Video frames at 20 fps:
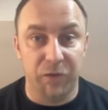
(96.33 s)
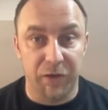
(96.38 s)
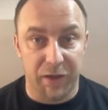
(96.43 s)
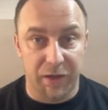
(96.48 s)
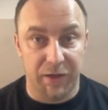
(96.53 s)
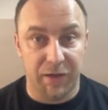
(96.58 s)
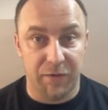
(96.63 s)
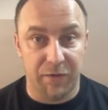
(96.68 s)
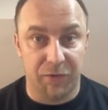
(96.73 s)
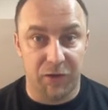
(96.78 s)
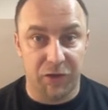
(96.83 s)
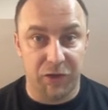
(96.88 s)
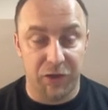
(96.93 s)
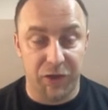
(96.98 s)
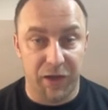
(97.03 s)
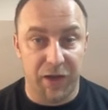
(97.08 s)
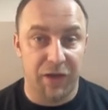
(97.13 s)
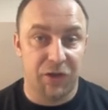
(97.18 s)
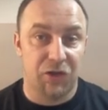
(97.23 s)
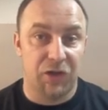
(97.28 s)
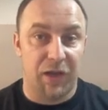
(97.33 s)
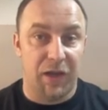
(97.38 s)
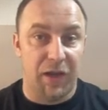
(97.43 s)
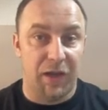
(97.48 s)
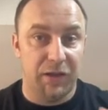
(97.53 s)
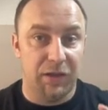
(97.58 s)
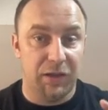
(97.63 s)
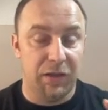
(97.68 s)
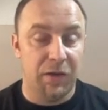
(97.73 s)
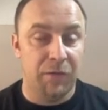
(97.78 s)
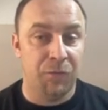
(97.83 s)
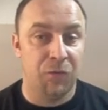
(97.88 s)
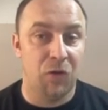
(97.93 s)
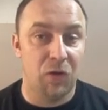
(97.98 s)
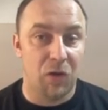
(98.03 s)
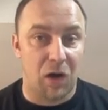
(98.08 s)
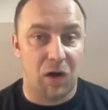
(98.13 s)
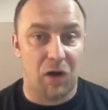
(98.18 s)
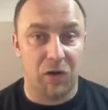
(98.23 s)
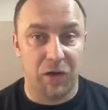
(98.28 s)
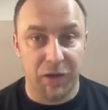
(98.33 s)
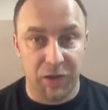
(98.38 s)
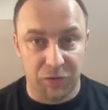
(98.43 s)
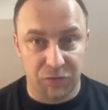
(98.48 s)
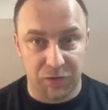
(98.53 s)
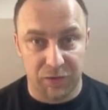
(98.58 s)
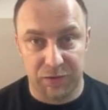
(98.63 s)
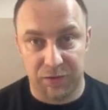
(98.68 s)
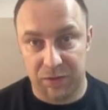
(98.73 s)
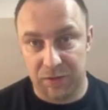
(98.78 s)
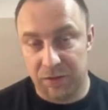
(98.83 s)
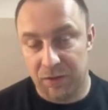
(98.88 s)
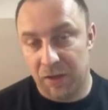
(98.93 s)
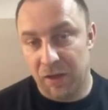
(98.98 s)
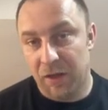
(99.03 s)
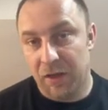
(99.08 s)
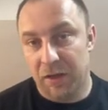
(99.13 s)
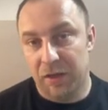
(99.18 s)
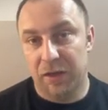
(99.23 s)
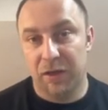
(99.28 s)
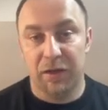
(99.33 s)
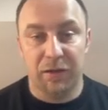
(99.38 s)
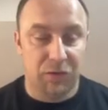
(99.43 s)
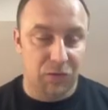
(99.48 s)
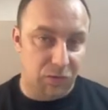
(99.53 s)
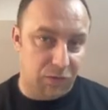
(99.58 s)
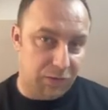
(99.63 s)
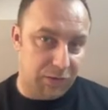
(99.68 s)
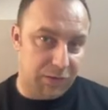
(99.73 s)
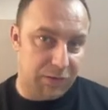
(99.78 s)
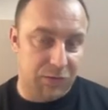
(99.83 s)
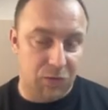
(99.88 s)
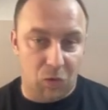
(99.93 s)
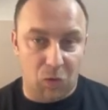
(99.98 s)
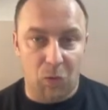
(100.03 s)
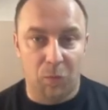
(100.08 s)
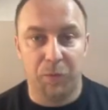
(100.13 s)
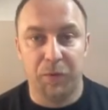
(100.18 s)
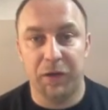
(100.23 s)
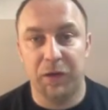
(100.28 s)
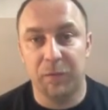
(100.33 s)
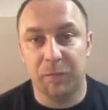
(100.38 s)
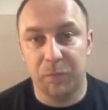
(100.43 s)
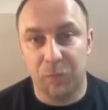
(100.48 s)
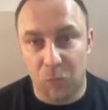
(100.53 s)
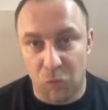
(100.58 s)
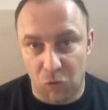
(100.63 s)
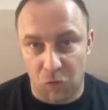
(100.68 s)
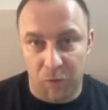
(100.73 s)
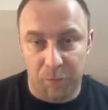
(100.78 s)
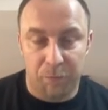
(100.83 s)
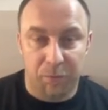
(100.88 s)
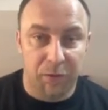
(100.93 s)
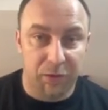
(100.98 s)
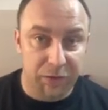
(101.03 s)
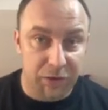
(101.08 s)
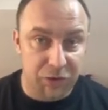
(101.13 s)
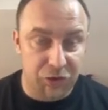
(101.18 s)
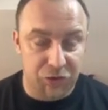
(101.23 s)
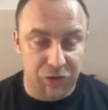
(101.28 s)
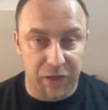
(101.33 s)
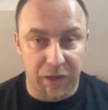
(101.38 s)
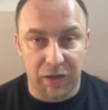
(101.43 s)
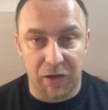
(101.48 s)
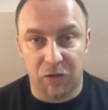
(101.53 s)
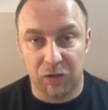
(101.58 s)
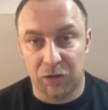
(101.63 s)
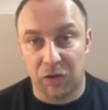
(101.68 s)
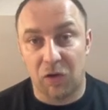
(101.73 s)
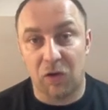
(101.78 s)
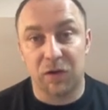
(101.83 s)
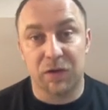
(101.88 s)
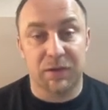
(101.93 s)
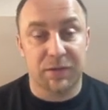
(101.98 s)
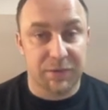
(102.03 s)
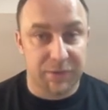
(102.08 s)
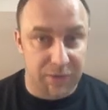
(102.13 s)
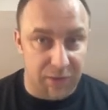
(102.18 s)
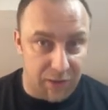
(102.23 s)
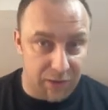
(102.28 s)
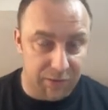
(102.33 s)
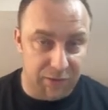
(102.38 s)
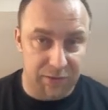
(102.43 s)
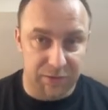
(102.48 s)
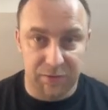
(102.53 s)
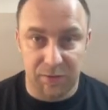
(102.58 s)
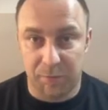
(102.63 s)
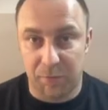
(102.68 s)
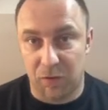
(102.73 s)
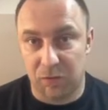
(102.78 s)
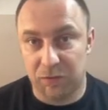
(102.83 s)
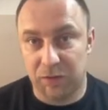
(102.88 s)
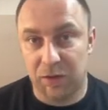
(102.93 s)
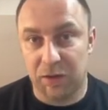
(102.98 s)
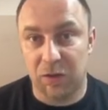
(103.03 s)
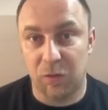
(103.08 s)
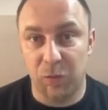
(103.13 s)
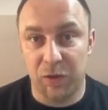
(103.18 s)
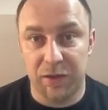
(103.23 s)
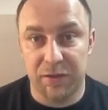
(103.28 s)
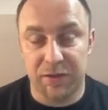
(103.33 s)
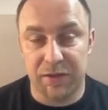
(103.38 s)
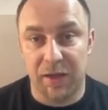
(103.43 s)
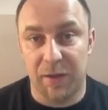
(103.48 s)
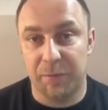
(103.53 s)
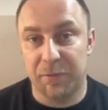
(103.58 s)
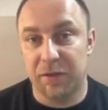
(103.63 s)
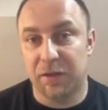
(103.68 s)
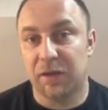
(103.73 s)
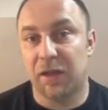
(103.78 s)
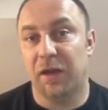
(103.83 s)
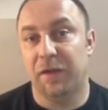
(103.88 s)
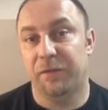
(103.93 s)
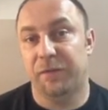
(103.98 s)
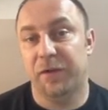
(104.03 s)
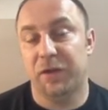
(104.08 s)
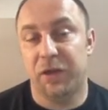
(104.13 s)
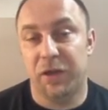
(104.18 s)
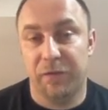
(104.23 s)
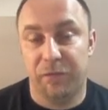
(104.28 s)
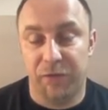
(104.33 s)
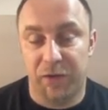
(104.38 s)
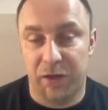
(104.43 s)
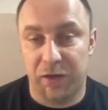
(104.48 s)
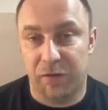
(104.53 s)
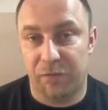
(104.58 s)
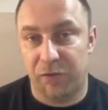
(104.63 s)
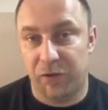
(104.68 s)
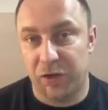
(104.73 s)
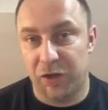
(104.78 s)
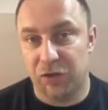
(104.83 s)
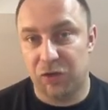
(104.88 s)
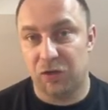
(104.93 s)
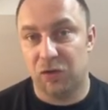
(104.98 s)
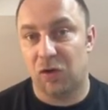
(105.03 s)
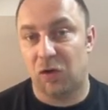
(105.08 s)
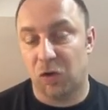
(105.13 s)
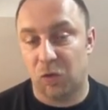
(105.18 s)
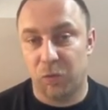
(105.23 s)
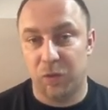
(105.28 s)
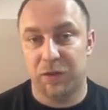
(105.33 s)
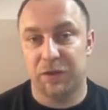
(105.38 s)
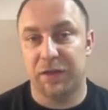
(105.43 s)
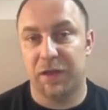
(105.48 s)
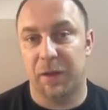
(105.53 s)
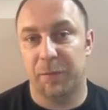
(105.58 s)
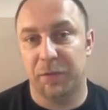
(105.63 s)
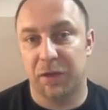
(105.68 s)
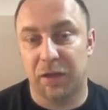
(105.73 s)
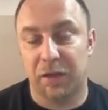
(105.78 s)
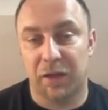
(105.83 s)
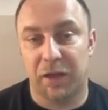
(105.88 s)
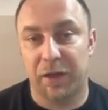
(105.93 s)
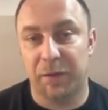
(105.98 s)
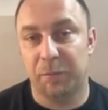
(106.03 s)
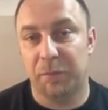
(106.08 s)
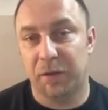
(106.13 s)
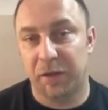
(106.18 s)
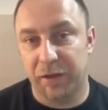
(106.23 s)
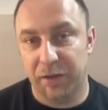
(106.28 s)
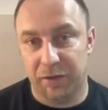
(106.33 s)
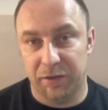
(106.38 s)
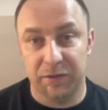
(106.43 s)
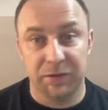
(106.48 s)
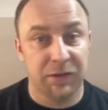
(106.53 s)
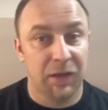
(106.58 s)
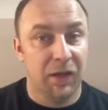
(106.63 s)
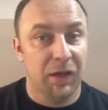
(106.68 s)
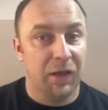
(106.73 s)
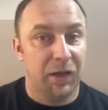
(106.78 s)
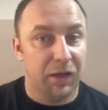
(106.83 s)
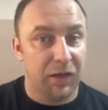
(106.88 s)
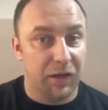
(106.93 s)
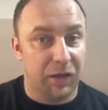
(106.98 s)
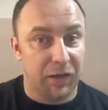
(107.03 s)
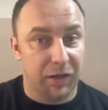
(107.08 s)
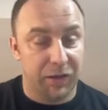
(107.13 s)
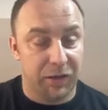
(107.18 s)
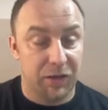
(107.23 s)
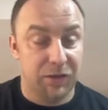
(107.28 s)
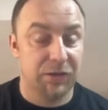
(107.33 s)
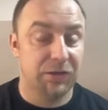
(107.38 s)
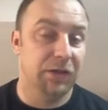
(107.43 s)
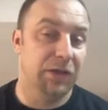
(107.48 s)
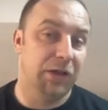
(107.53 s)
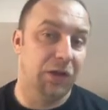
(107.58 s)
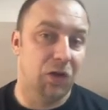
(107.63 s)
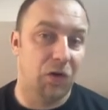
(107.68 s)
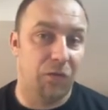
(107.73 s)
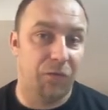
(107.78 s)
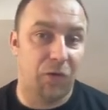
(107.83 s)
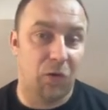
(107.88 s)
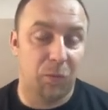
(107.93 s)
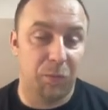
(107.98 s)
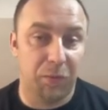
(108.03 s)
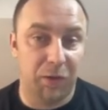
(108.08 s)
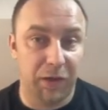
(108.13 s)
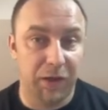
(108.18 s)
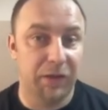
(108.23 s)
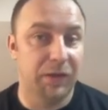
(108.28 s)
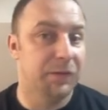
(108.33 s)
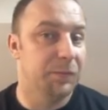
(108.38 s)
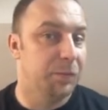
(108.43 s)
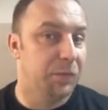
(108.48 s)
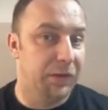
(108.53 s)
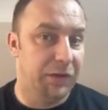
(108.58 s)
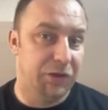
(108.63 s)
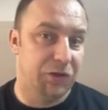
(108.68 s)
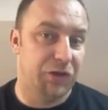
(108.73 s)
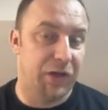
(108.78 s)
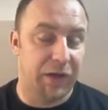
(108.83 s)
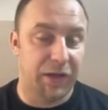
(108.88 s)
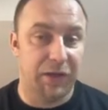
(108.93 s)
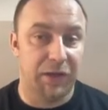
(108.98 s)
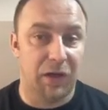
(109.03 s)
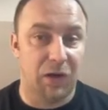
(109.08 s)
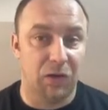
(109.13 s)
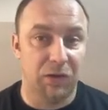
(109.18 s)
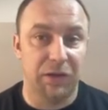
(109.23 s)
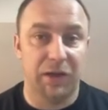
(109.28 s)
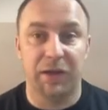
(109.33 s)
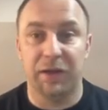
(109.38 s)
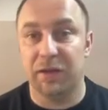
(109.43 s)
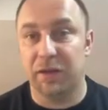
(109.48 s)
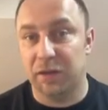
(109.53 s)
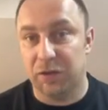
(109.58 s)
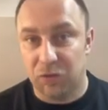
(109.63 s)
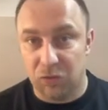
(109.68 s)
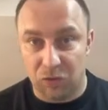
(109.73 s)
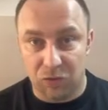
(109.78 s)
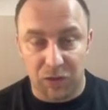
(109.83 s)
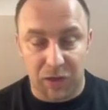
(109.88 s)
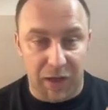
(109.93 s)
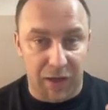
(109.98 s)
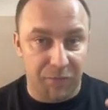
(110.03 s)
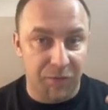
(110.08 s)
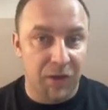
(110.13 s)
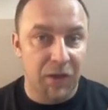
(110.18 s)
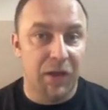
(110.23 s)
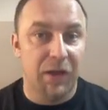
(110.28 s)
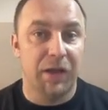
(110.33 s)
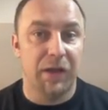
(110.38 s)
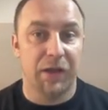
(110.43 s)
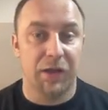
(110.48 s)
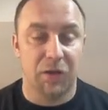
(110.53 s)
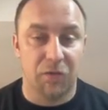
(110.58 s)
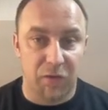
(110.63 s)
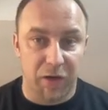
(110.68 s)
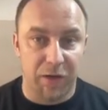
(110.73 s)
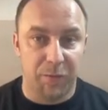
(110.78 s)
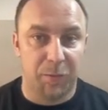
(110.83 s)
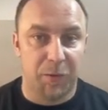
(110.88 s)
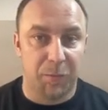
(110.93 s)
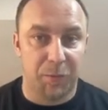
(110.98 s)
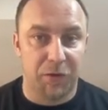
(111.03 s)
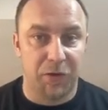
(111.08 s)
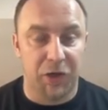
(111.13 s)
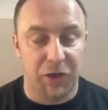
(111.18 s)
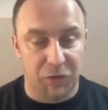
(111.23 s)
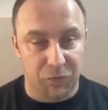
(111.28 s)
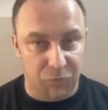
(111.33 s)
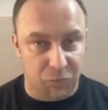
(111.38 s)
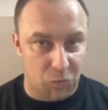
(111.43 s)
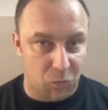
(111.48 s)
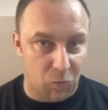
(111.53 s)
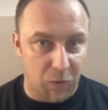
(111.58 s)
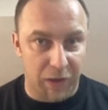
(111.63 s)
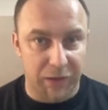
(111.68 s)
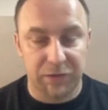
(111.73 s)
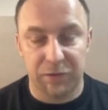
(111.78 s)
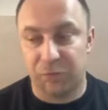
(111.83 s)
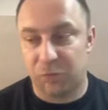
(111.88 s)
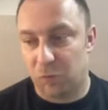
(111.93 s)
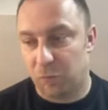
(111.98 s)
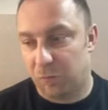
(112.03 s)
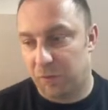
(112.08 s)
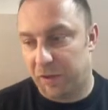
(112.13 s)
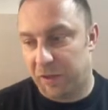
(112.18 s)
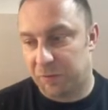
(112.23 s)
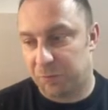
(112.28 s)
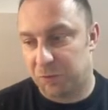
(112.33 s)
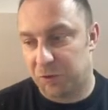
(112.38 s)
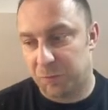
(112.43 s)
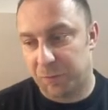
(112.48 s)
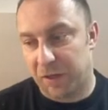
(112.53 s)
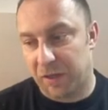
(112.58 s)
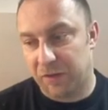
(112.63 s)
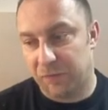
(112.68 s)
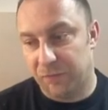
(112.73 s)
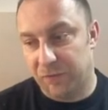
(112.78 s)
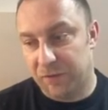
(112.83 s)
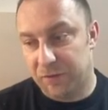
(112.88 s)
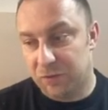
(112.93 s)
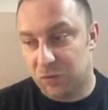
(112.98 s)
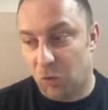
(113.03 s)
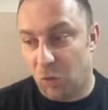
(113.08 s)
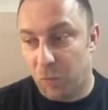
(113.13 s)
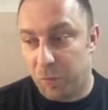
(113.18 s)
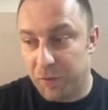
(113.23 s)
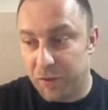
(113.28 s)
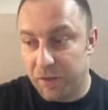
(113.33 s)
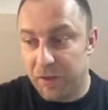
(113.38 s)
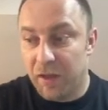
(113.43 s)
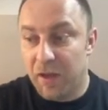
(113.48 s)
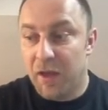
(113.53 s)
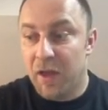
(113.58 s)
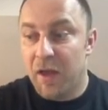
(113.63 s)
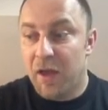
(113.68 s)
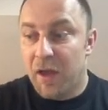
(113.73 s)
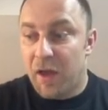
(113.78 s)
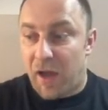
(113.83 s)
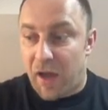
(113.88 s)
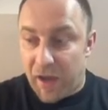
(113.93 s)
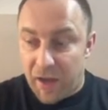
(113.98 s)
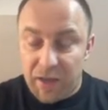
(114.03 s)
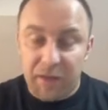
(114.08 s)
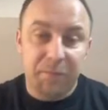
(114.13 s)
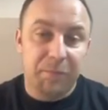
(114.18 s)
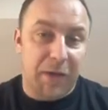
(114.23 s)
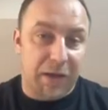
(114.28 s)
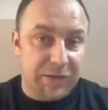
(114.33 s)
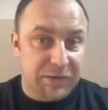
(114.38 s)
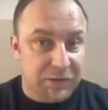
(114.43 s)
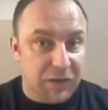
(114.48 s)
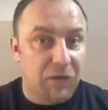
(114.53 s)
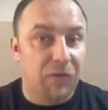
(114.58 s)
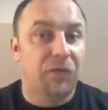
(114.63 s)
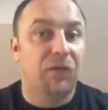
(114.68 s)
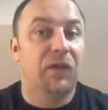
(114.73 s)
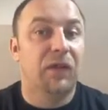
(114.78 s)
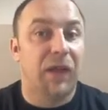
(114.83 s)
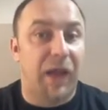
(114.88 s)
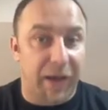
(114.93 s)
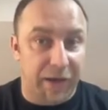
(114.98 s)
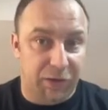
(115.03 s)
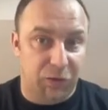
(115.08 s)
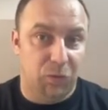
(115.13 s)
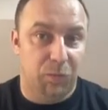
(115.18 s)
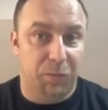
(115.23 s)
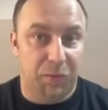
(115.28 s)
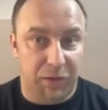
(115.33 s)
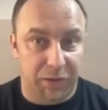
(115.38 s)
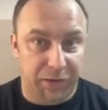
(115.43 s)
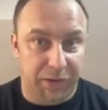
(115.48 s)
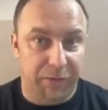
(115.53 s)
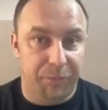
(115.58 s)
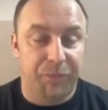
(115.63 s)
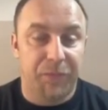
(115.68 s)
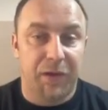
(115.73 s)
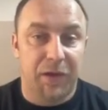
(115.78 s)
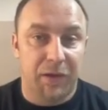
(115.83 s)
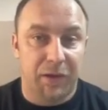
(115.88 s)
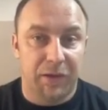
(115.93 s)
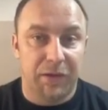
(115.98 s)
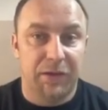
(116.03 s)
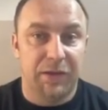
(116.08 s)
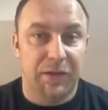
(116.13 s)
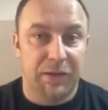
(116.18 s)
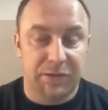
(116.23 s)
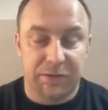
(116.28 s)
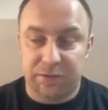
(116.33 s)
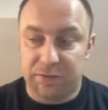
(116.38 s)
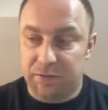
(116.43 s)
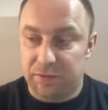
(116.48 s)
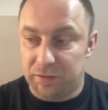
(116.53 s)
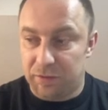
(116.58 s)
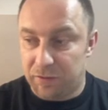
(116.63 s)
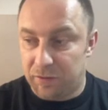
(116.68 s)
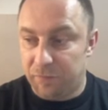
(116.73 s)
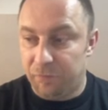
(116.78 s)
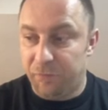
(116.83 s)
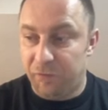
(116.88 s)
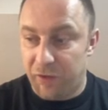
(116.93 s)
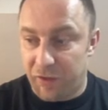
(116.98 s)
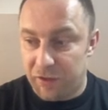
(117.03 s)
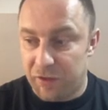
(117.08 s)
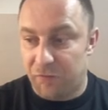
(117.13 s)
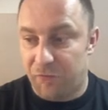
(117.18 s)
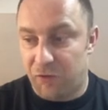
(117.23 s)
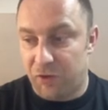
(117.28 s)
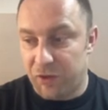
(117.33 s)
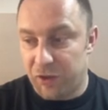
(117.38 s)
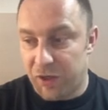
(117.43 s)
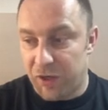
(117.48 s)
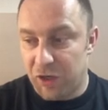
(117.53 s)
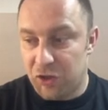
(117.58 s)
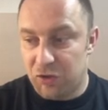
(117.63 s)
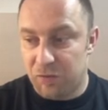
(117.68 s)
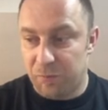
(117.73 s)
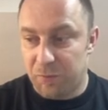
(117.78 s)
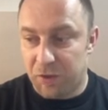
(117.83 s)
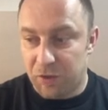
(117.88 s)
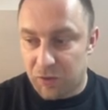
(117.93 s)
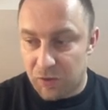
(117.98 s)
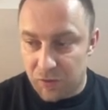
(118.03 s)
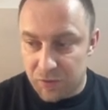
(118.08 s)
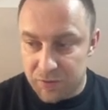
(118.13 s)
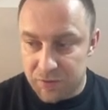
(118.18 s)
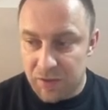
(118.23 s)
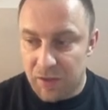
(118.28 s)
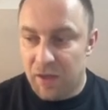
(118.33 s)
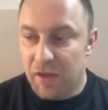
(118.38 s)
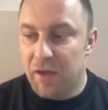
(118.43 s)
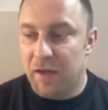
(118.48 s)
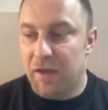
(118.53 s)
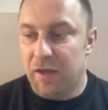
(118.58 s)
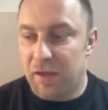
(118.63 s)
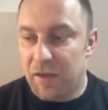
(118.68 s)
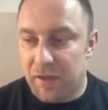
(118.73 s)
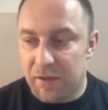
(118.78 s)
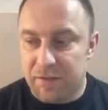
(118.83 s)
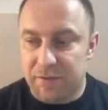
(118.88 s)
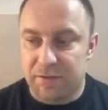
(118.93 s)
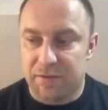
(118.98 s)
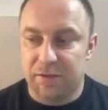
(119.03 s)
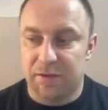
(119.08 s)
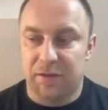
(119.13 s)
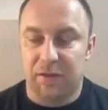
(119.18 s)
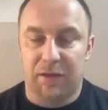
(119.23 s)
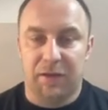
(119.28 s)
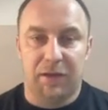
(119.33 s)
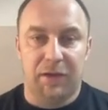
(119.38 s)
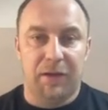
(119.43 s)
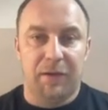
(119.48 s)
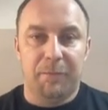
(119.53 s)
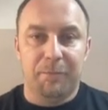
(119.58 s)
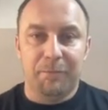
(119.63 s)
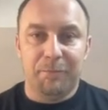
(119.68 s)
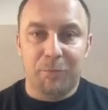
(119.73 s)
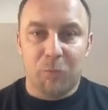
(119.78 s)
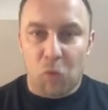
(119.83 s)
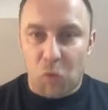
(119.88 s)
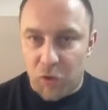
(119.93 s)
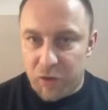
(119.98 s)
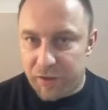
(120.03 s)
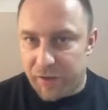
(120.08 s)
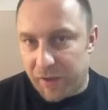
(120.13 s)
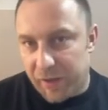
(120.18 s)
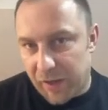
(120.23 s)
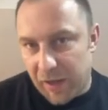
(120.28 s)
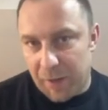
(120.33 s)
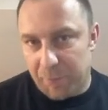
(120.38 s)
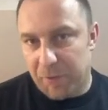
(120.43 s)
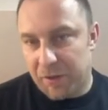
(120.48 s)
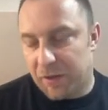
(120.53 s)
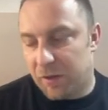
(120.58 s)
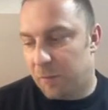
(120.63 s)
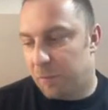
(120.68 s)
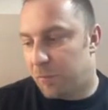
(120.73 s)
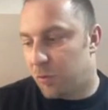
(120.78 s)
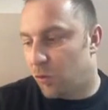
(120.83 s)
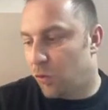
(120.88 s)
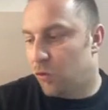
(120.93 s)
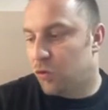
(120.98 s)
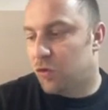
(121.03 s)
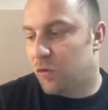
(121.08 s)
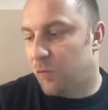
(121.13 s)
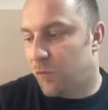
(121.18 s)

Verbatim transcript: Vienna variation. And if you are interested into this opening more, please check out our studies about the Queen's Gambit Decline Vienna variation in our Queen's Gambit Decline playlist. Uh, here's the link of our playlist, please check it out. I think you could have a great preparation from white and from black's perspective in this opening. I myself like to play uh, this uh, Vienna variation because it's a more dynamic approach.